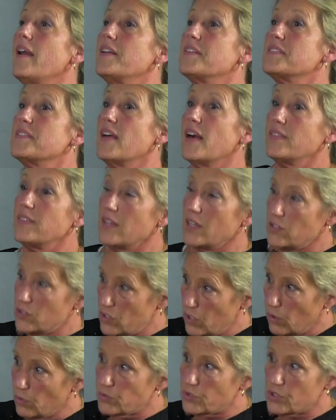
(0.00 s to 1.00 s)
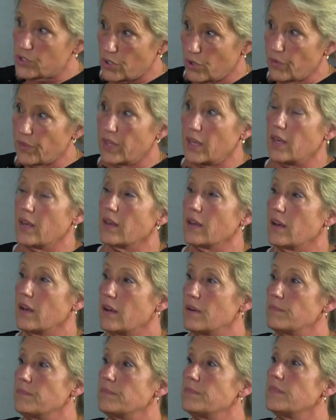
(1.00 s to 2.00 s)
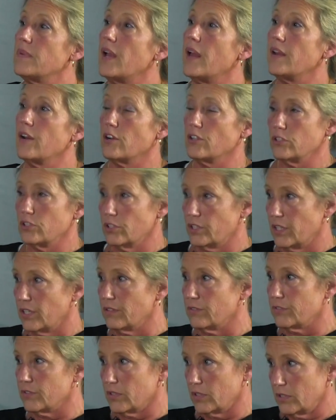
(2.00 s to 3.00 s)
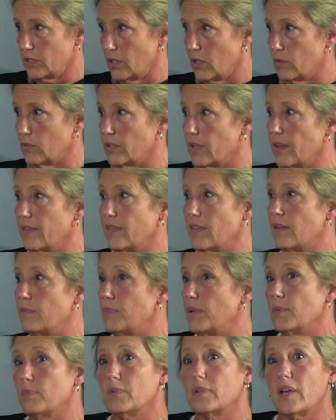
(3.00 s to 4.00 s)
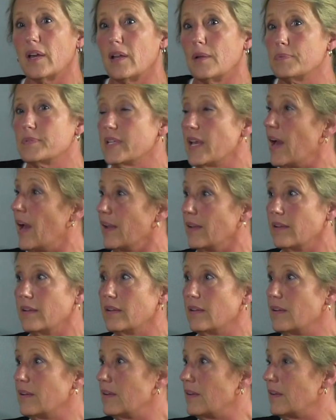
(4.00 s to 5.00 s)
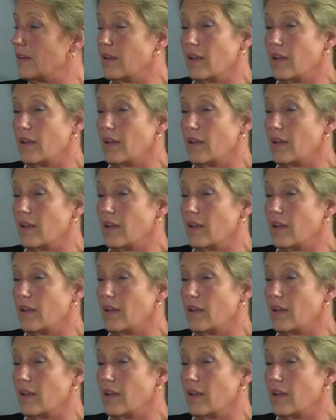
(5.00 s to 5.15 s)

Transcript: is that they don't show the income and are looking for a loan. And then people get upset. Mm-hmm.